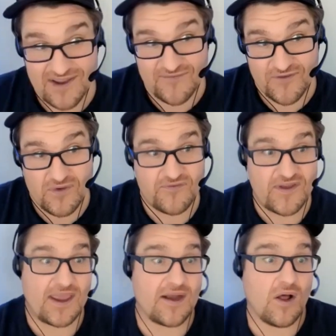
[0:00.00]
for
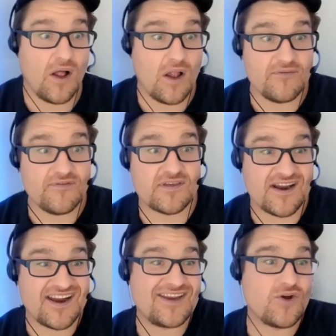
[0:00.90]
roofing, and all of a
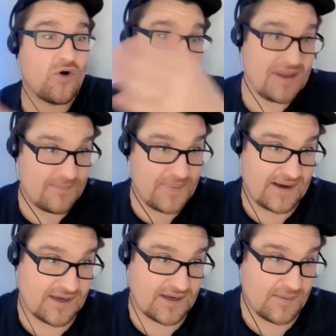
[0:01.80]
sudden you're being
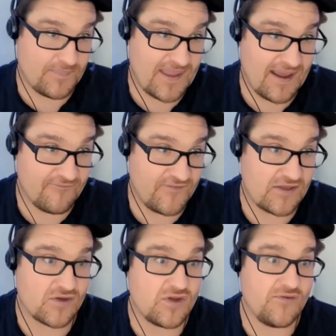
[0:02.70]
picked up in that feed.
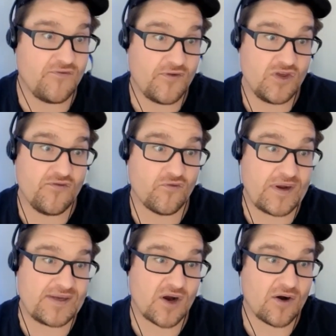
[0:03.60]
So you've
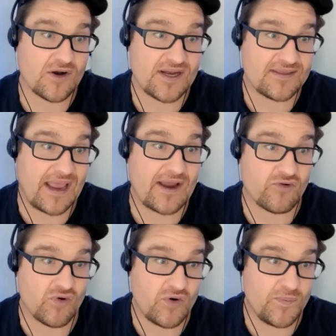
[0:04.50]
retargeted that
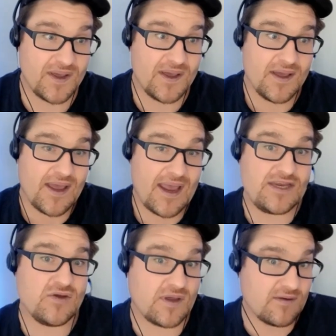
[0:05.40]
group, and
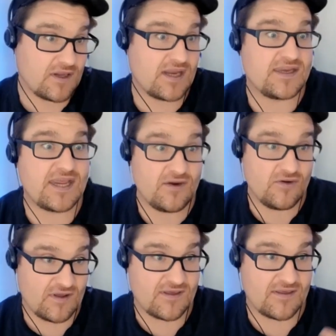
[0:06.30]
you can continue
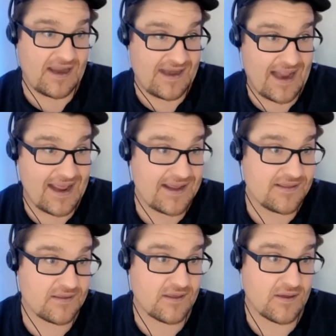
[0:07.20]
to send
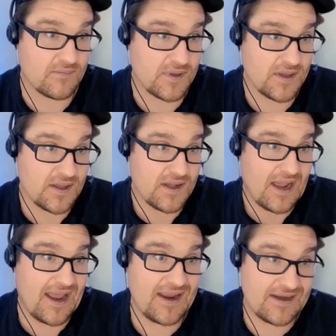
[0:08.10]
ads to them.
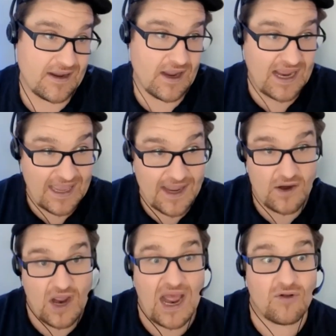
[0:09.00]
And
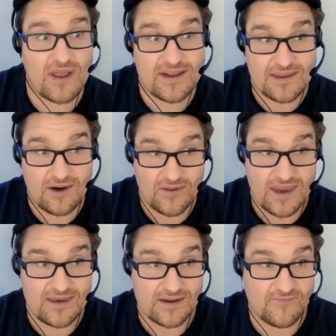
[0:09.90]
again, how likely are
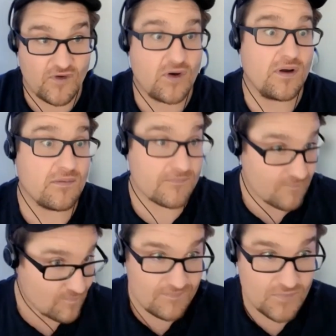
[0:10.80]
they to convert?
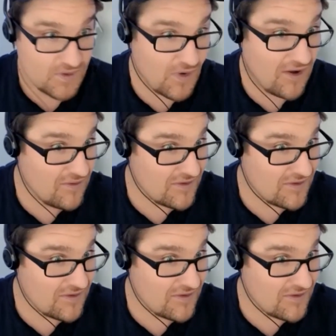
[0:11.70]
Well, do